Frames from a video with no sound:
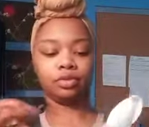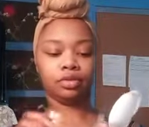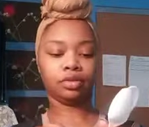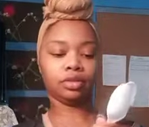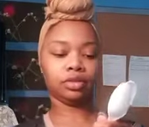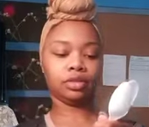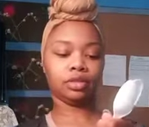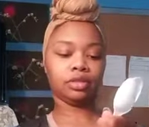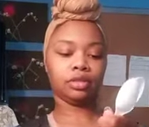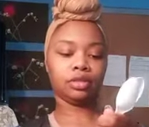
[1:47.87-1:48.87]

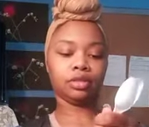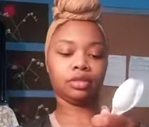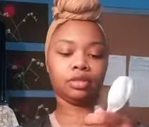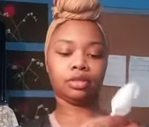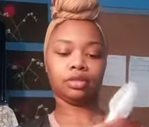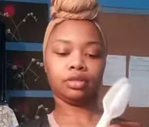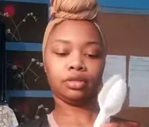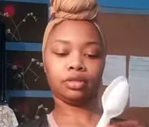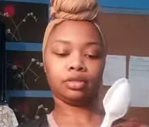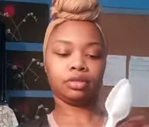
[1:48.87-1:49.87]

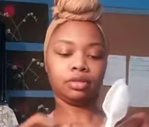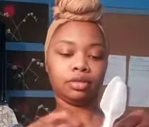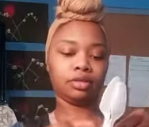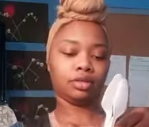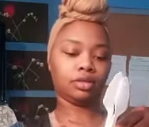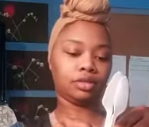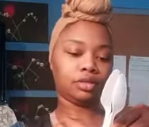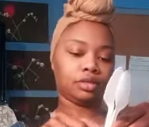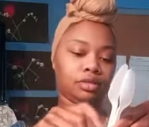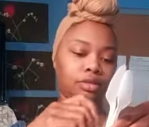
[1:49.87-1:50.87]

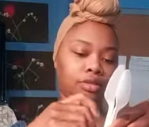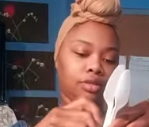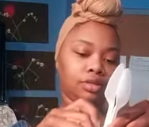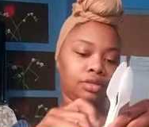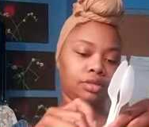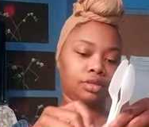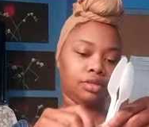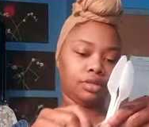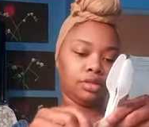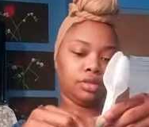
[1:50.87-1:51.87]

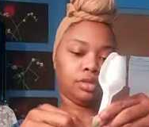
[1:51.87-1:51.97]
[no speech]